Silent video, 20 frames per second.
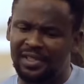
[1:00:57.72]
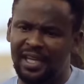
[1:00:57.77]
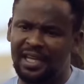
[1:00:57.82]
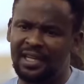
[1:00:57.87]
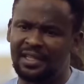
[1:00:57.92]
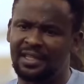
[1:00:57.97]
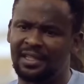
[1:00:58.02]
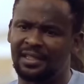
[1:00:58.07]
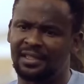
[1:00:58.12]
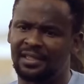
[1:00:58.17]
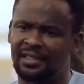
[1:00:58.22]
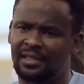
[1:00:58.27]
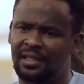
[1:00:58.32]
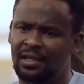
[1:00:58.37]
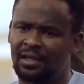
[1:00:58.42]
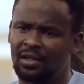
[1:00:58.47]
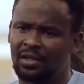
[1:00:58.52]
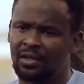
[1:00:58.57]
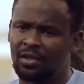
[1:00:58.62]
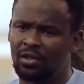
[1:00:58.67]
to be saying
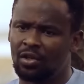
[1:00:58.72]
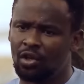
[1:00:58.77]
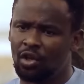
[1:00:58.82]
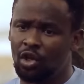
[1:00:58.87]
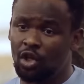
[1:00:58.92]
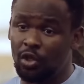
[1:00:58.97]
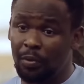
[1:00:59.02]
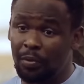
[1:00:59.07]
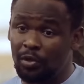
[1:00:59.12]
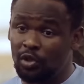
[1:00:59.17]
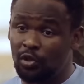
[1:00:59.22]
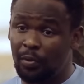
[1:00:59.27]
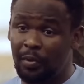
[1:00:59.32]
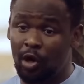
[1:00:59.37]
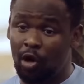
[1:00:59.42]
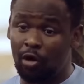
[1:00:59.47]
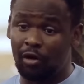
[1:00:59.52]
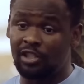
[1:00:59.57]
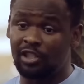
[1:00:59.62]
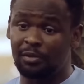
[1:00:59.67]
this. You're supposed
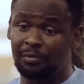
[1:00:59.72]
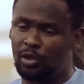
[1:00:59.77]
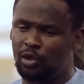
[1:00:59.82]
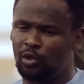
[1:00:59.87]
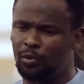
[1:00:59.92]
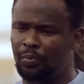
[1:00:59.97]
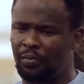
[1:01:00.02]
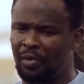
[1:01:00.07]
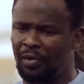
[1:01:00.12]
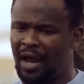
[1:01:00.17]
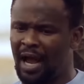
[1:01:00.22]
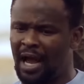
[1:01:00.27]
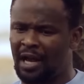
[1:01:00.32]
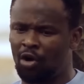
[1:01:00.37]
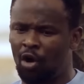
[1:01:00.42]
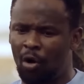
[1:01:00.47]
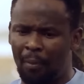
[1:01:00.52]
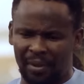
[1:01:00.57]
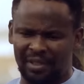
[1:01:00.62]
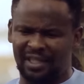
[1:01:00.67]
to be encouraging me to pray
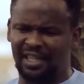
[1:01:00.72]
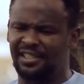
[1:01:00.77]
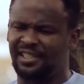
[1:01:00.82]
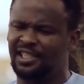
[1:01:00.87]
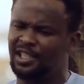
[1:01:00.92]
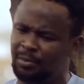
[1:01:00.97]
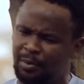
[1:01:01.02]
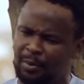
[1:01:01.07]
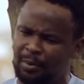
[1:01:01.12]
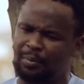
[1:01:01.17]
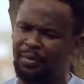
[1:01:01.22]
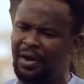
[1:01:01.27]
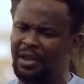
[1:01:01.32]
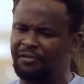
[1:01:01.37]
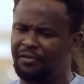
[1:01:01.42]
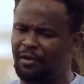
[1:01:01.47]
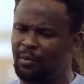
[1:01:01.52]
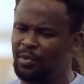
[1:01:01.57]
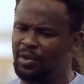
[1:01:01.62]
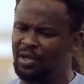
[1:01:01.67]
hard. Or better still, be
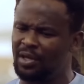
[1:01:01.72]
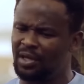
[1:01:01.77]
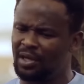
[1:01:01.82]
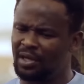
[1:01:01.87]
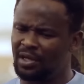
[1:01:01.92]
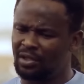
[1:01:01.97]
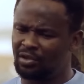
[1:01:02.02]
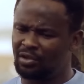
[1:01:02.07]
praying for me.